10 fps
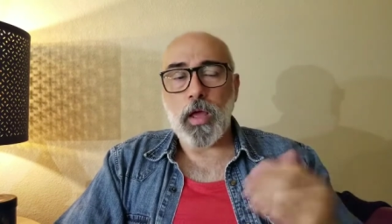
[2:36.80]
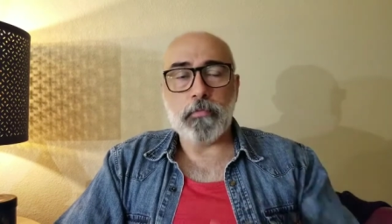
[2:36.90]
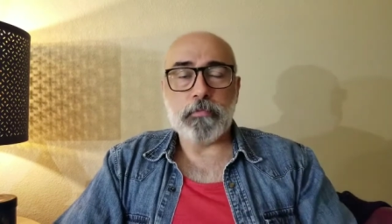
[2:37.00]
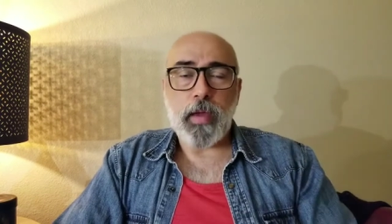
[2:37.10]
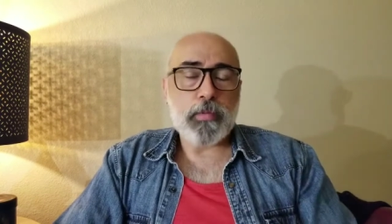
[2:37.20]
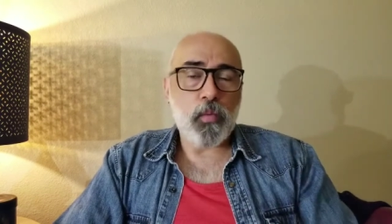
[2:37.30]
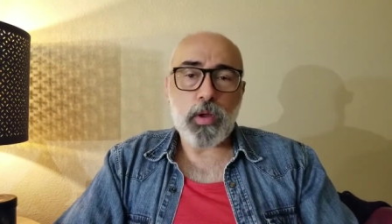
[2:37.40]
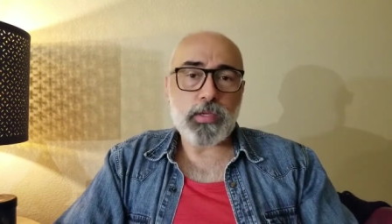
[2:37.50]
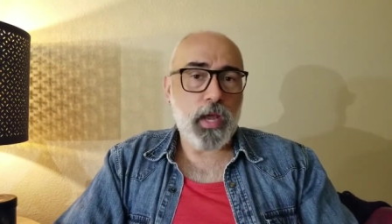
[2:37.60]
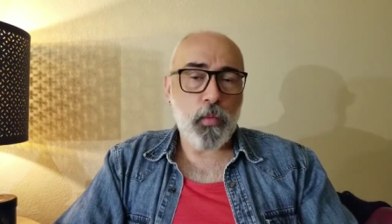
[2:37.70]
Maybe
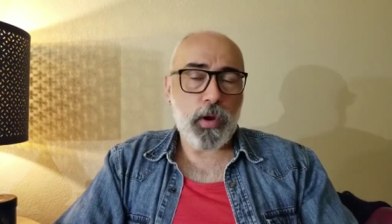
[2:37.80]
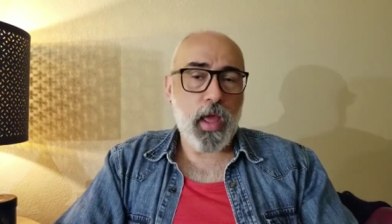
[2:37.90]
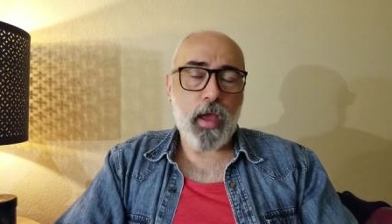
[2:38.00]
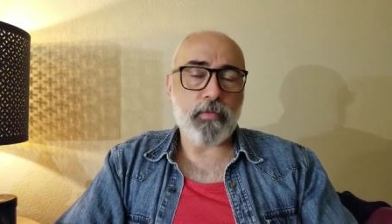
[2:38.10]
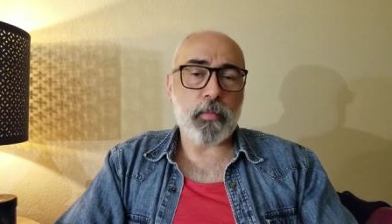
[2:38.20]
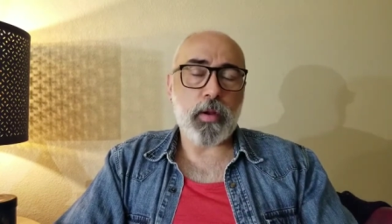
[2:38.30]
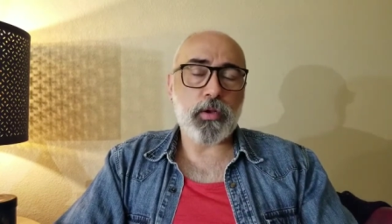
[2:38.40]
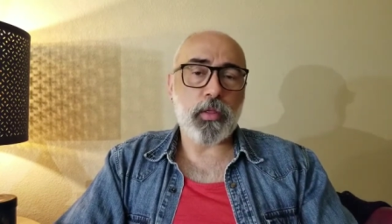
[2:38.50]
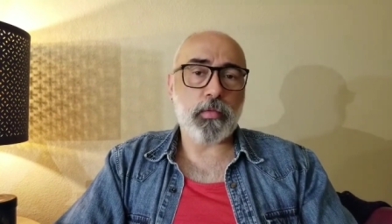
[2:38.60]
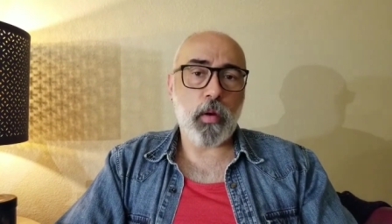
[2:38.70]
one day when I have the money
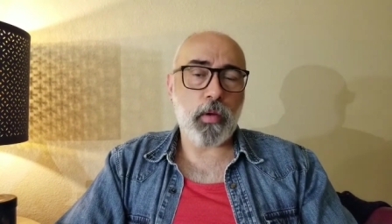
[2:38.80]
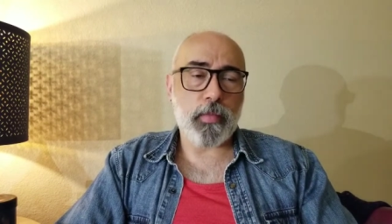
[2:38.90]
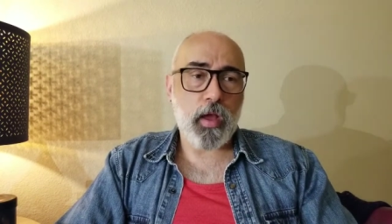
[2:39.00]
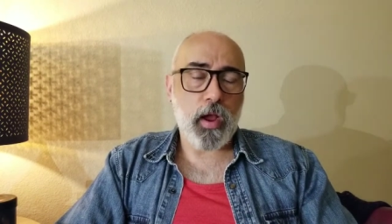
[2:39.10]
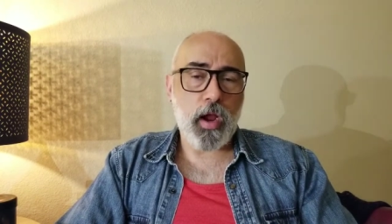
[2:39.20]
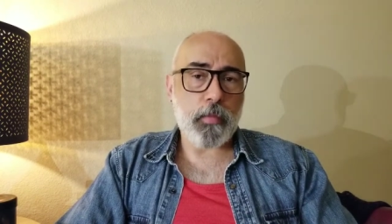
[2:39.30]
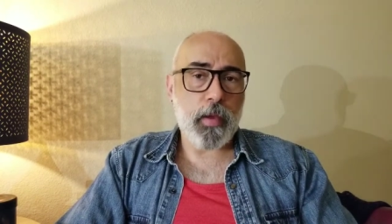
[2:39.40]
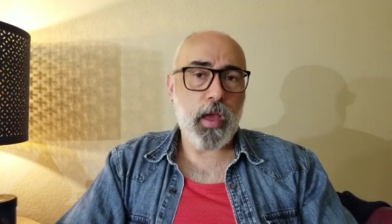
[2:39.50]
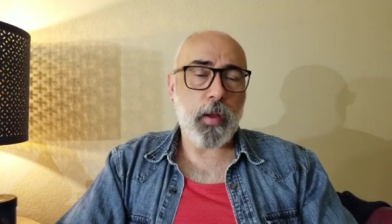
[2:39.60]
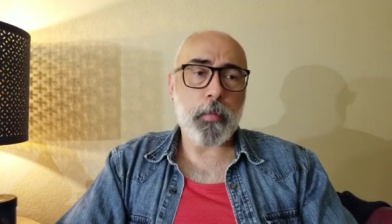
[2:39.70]
to throw at that kind of
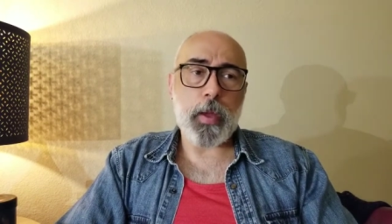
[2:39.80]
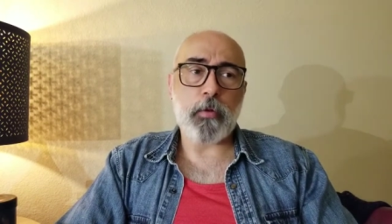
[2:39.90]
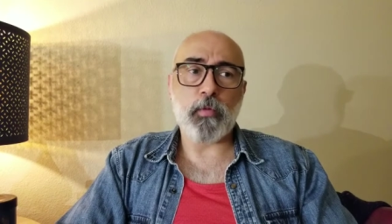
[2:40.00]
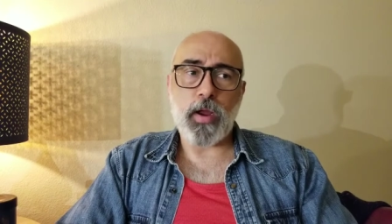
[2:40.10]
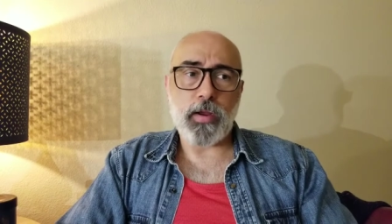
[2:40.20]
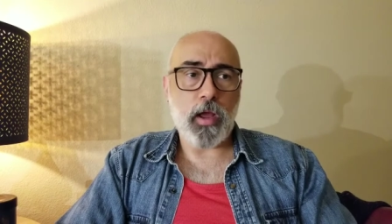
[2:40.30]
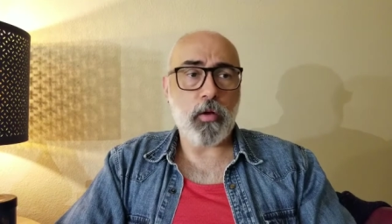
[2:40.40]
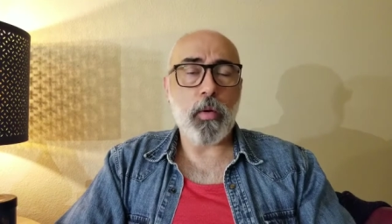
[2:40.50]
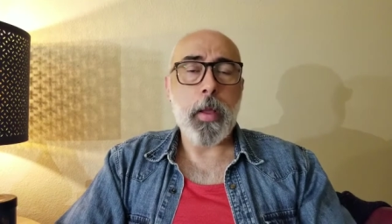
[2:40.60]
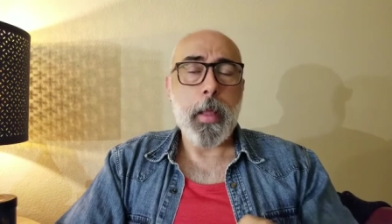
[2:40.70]
bag, but right
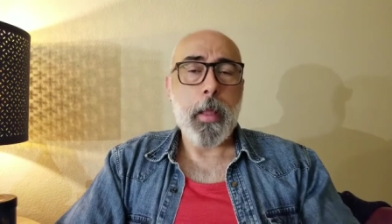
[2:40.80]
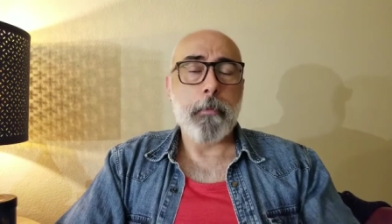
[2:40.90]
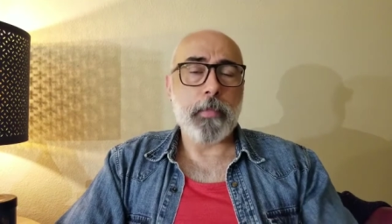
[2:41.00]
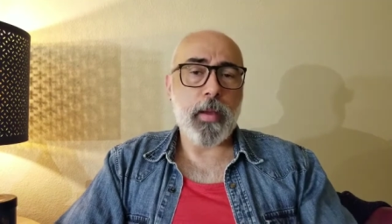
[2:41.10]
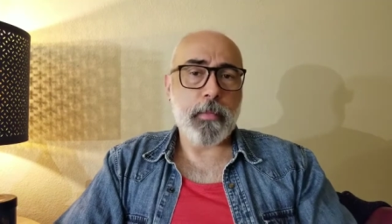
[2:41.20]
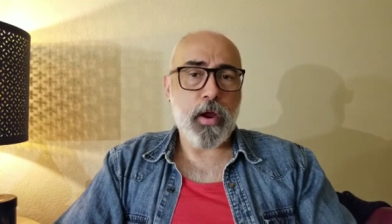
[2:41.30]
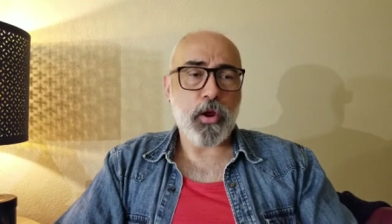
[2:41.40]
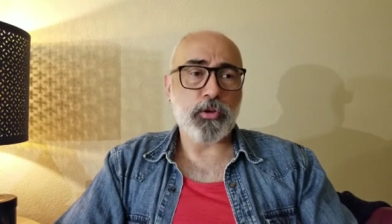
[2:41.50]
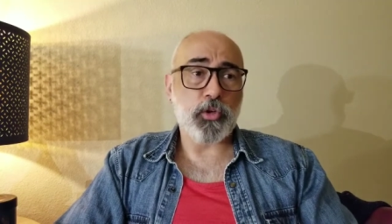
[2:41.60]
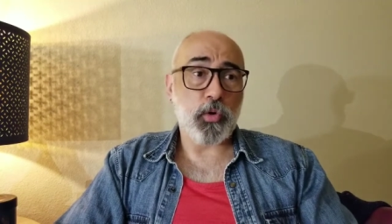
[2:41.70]
now my
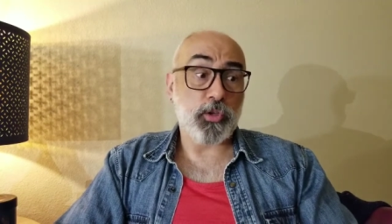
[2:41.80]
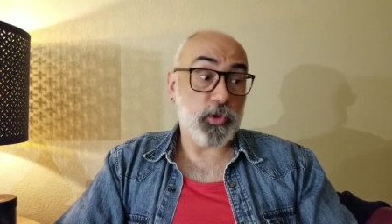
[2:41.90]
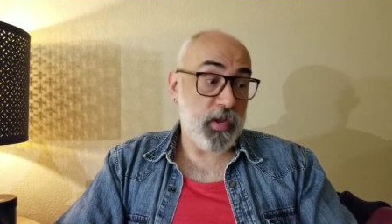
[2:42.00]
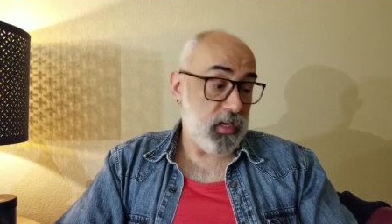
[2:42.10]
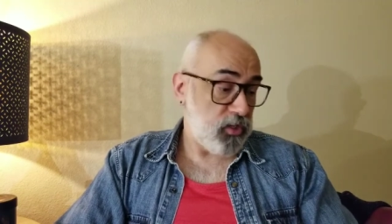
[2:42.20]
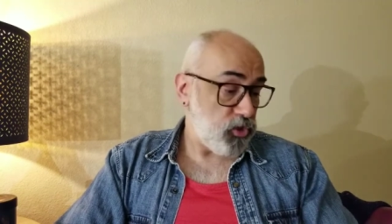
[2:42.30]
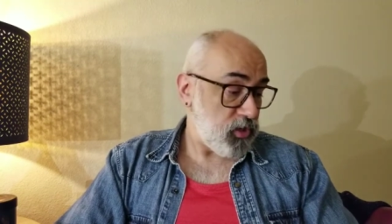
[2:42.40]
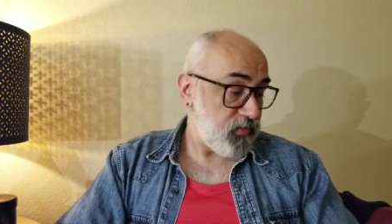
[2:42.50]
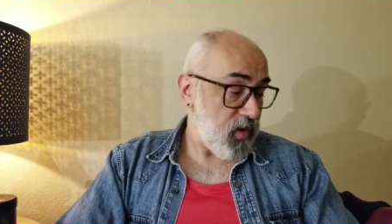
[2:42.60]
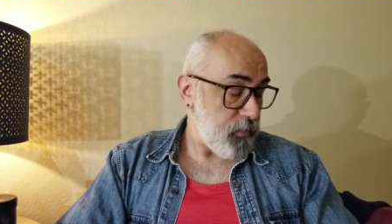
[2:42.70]
American Tourister is
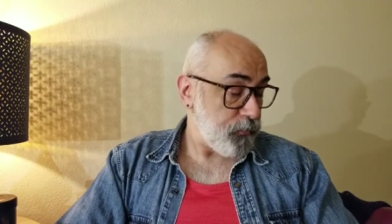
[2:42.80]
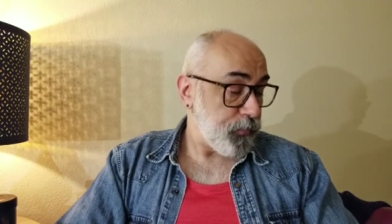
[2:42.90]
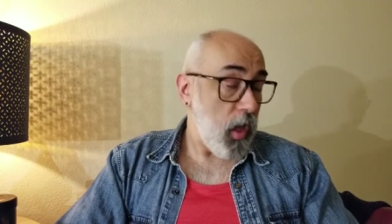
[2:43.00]
just fine.